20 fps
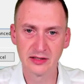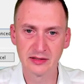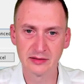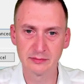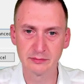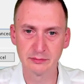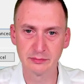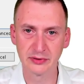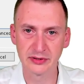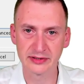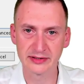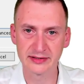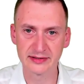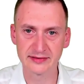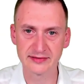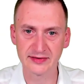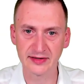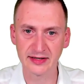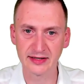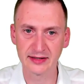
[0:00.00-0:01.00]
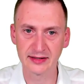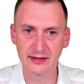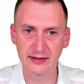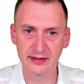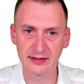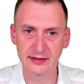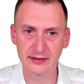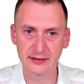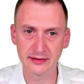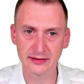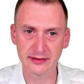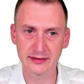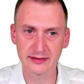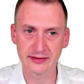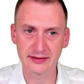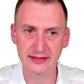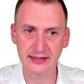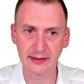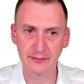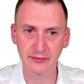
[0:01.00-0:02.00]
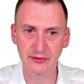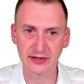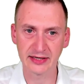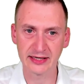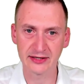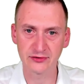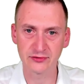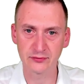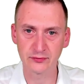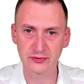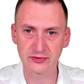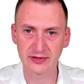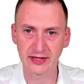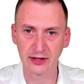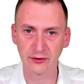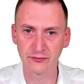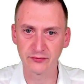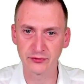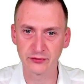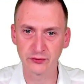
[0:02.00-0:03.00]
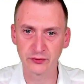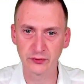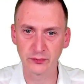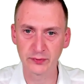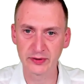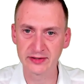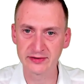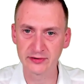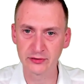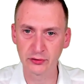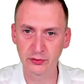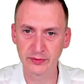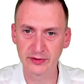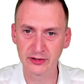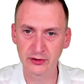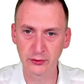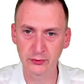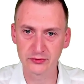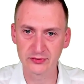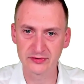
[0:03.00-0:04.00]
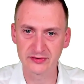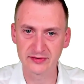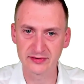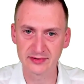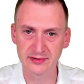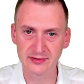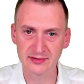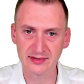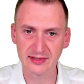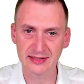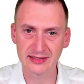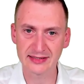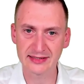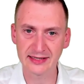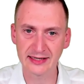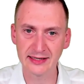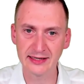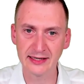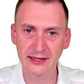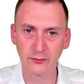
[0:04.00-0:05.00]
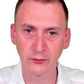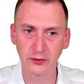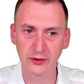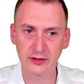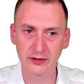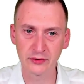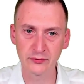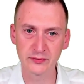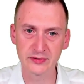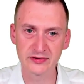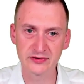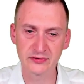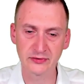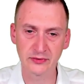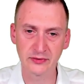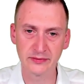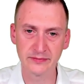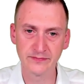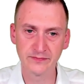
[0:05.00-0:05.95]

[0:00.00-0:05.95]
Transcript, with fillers: But uh, secondly, the application was down for three weeks and nobody noticed this. And then they wanted to restore.